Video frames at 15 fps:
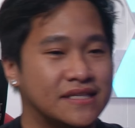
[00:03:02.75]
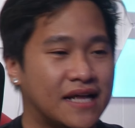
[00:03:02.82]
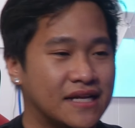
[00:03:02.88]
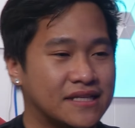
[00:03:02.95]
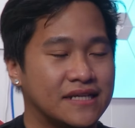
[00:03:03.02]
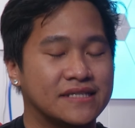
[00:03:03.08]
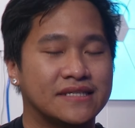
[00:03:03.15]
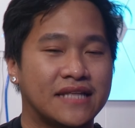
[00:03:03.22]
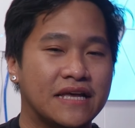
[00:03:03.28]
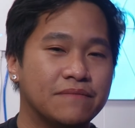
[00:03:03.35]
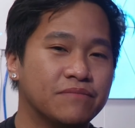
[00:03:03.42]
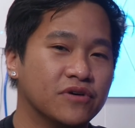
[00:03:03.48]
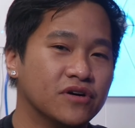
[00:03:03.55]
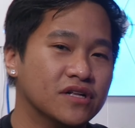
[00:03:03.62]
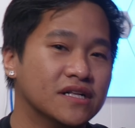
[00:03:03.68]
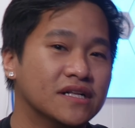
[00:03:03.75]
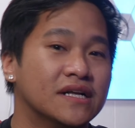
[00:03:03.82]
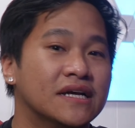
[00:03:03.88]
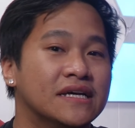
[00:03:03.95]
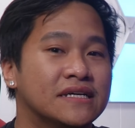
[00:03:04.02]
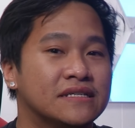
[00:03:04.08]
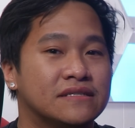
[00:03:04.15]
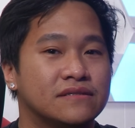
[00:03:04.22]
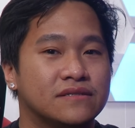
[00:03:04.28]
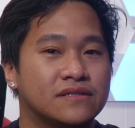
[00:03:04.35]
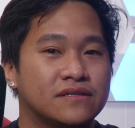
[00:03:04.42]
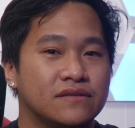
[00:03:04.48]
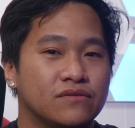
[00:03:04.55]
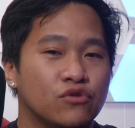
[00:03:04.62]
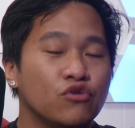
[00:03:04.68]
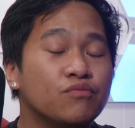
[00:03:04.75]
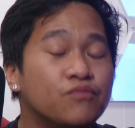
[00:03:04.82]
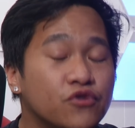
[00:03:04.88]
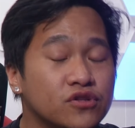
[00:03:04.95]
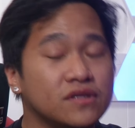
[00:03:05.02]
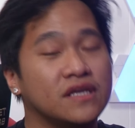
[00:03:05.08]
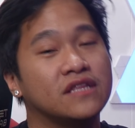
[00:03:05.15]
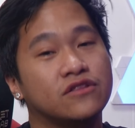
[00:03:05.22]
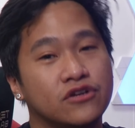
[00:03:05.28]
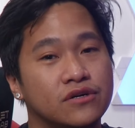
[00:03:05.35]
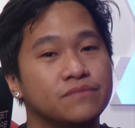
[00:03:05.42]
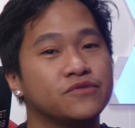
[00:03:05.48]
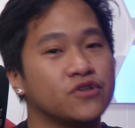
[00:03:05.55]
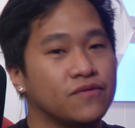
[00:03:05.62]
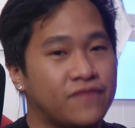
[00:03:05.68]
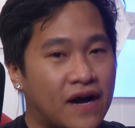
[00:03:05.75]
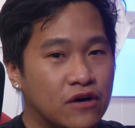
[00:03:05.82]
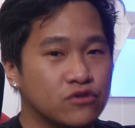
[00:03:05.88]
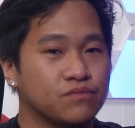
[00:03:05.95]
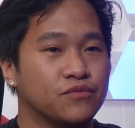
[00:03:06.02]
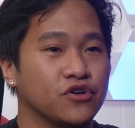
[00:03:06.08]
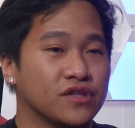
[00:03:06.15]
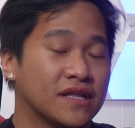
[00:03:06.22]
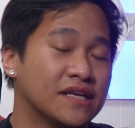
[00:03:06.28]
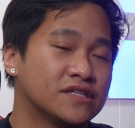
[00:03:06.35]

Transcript: not a stable throughput in terms of output.